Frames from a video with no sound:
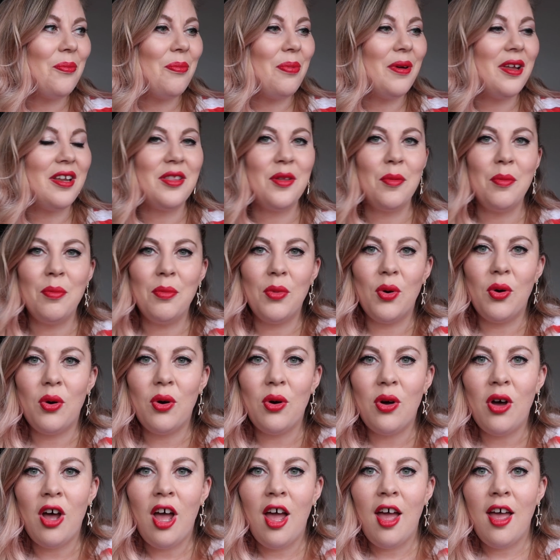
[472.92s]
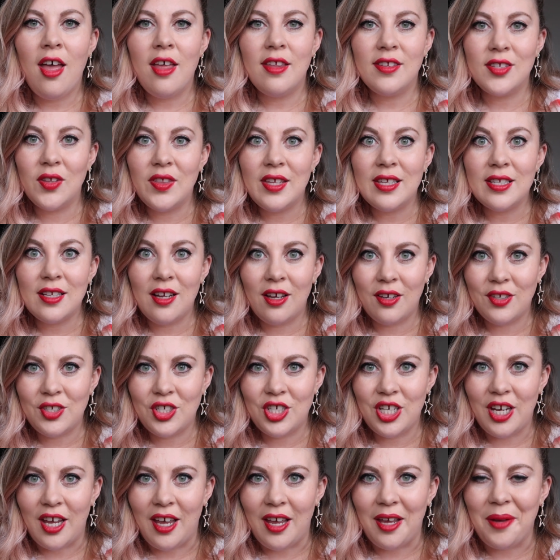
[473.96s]
But for more, so this
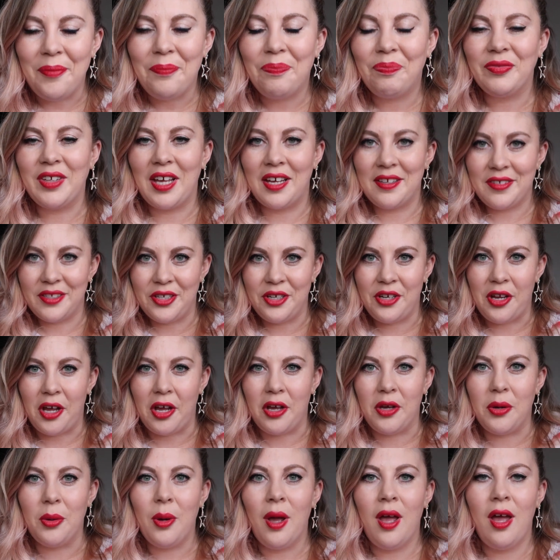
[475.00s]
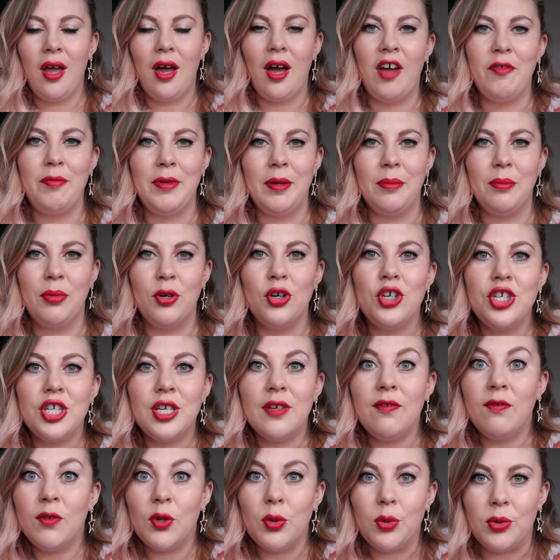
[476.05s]
last year, as you know, I've been
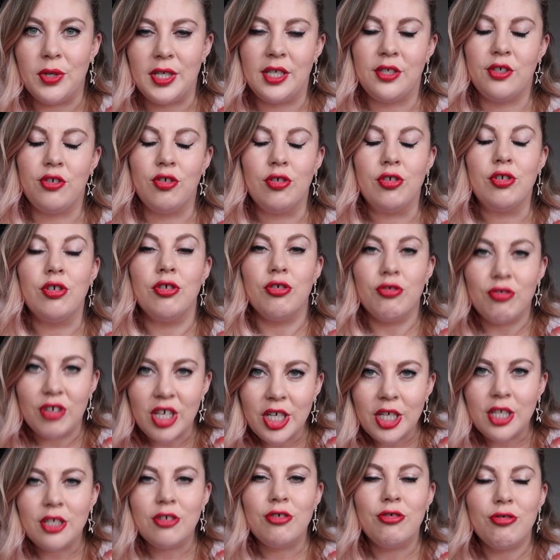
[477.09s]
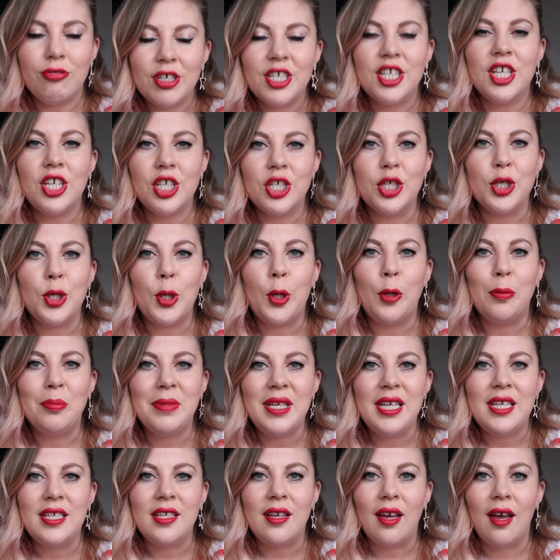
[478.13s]
pushing forward into traditional
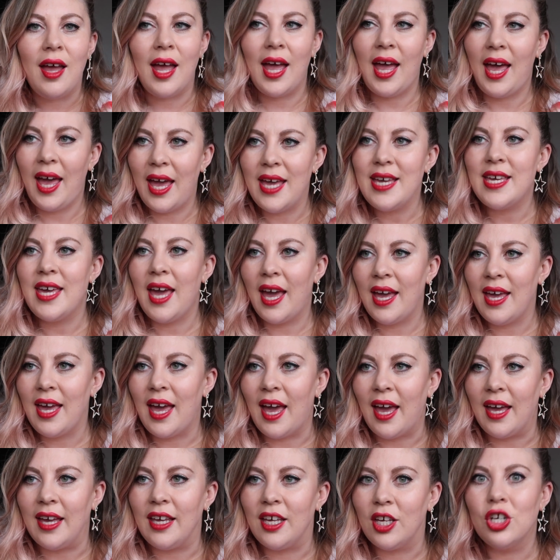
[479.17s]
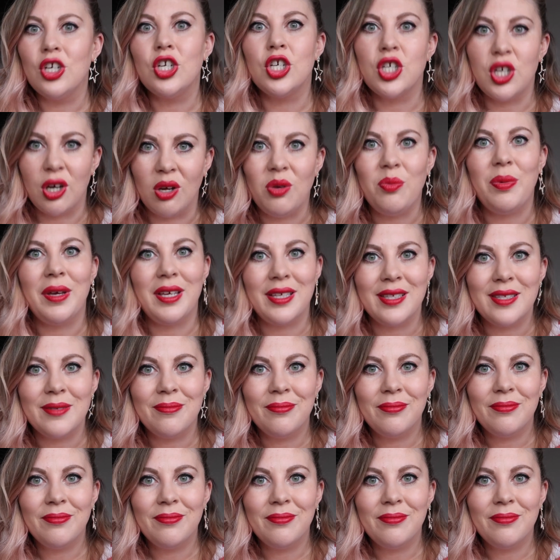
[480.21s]
media, aka showbiz.